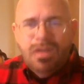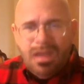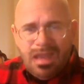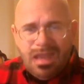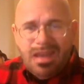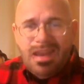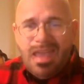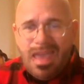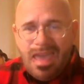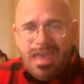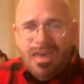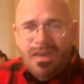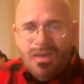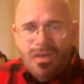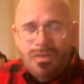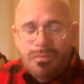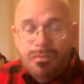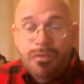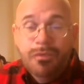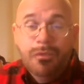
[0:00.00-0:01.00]
in
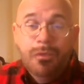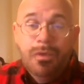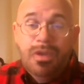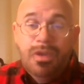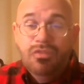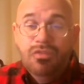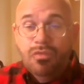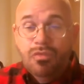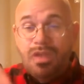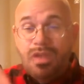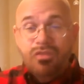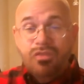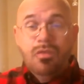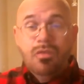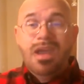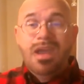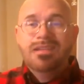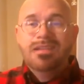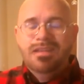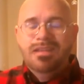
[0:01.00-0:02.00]
hell before he's
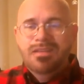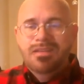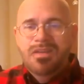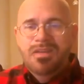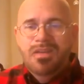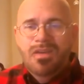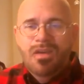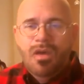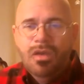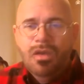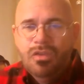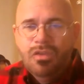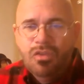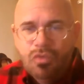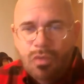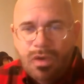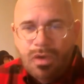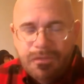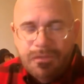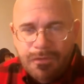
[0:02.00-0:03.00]
resurrected on the
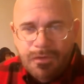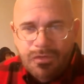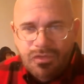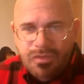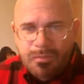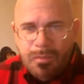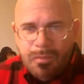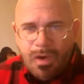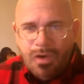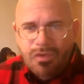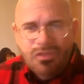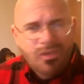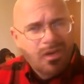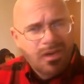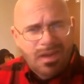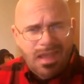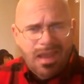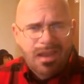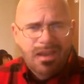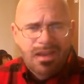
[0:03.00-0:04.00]
21st of March
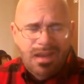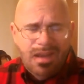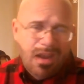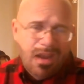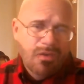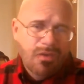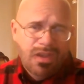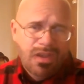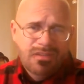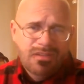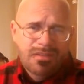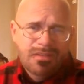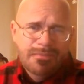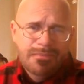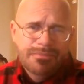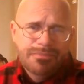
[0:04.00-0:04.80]
in Aries.